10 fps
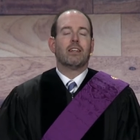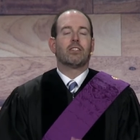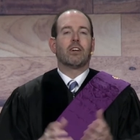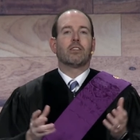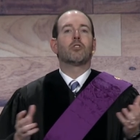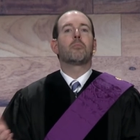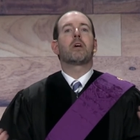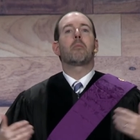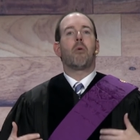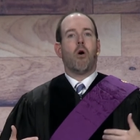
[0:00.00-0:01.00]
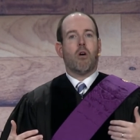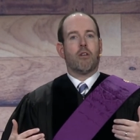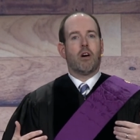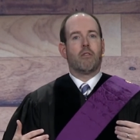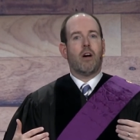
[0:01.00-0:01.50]
to, to be a
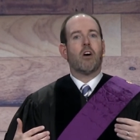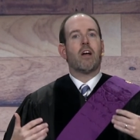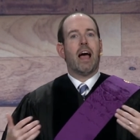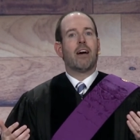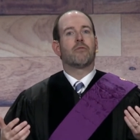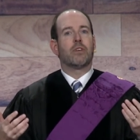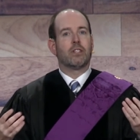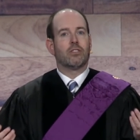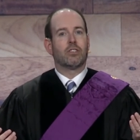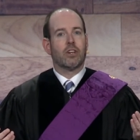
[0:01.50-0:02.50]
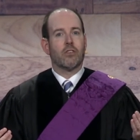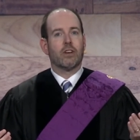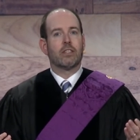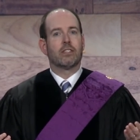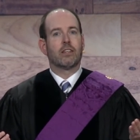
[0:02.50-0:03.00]
part of our Advent
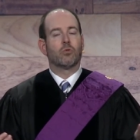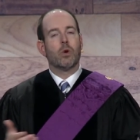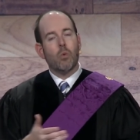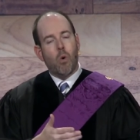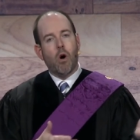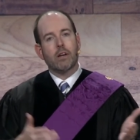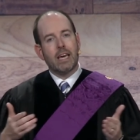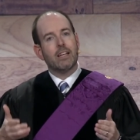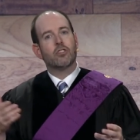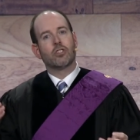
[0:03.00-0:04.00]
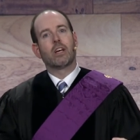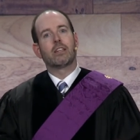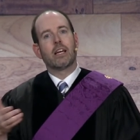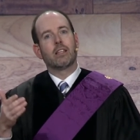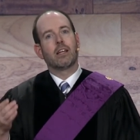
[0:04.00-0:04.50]
series as we walk each
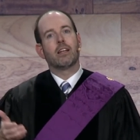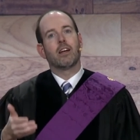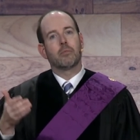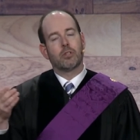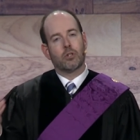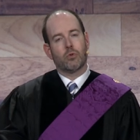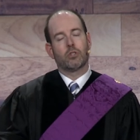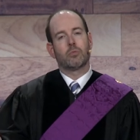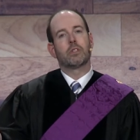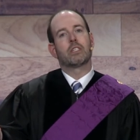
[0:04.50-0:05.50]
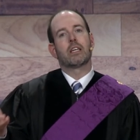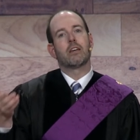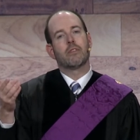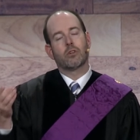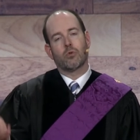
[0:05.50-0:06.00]
Sunday leading up to Christmas
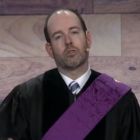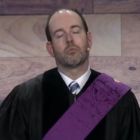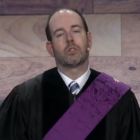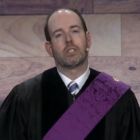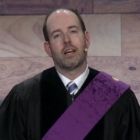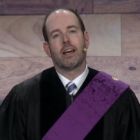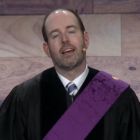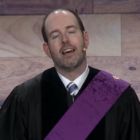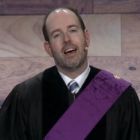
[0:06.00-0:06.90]
Eve and Christmas Day.